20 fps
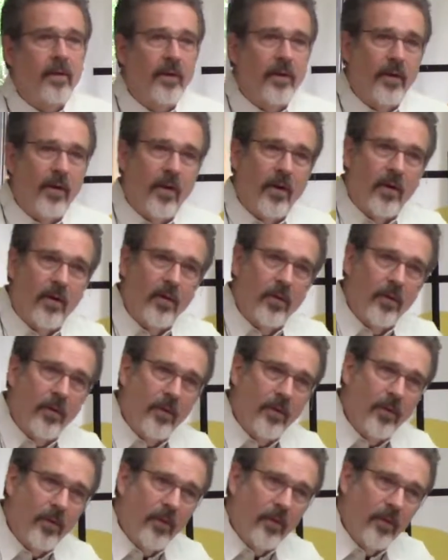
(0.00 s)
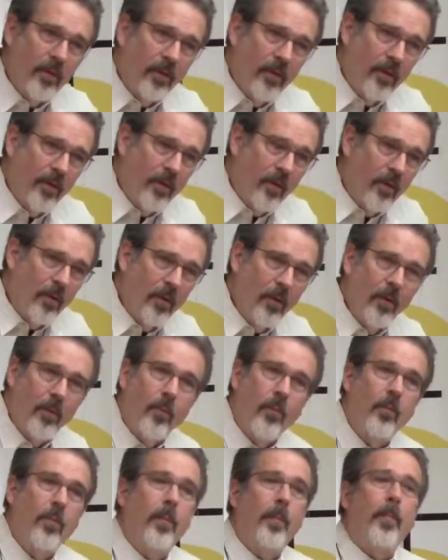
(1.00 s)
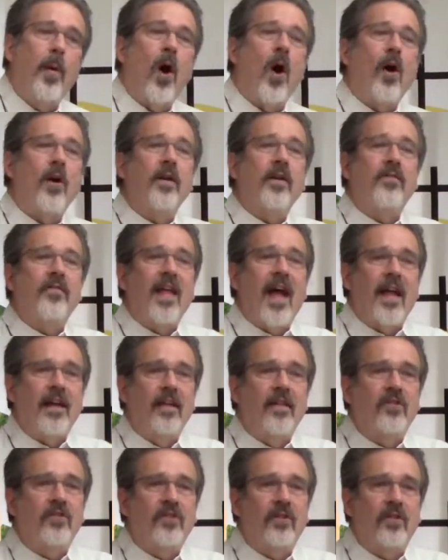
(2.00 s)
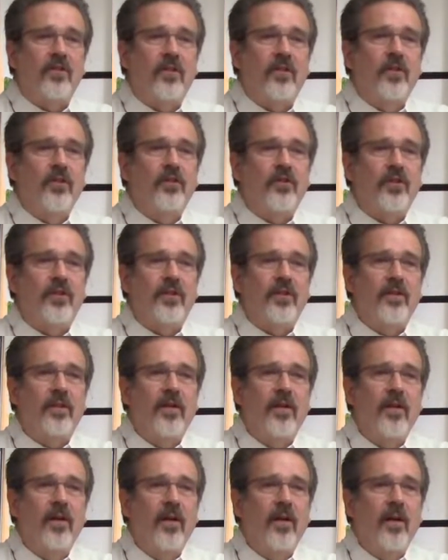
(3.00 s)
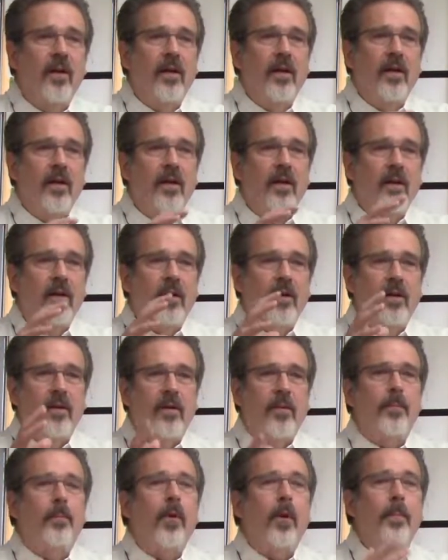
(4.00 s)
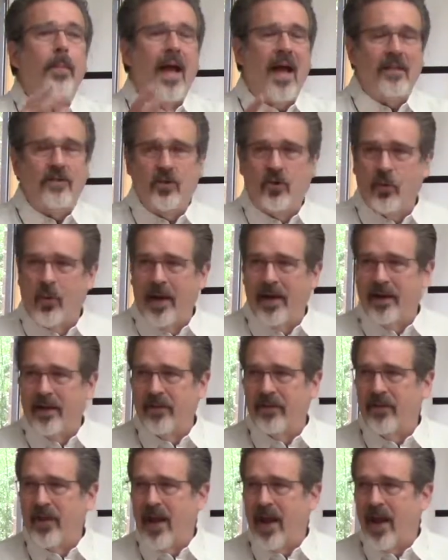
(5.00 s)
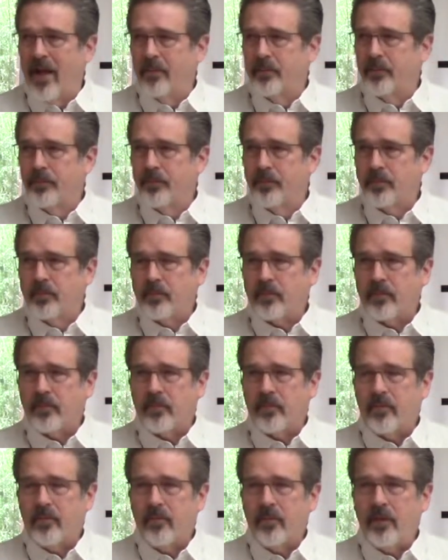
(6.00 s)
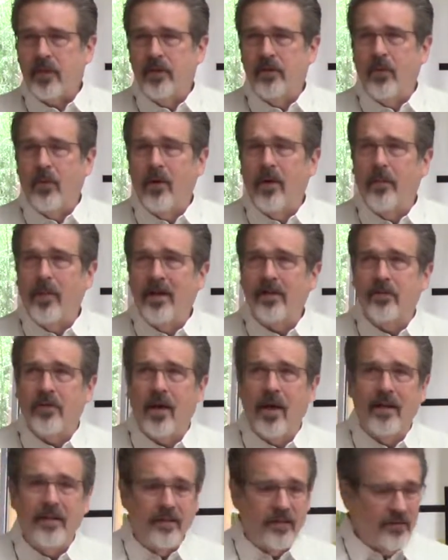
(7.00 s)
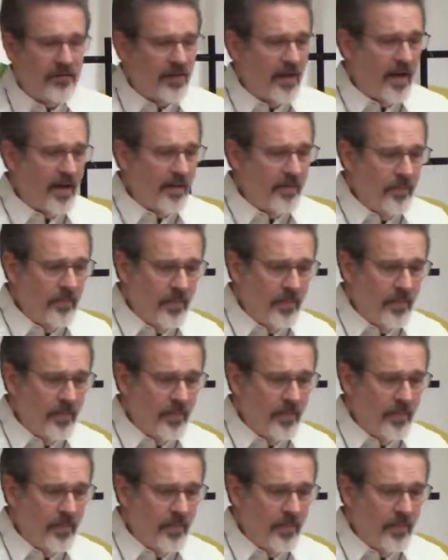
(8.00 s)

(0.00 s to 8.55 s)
you know, part of that institution, perpetuated that. What am I trying to say?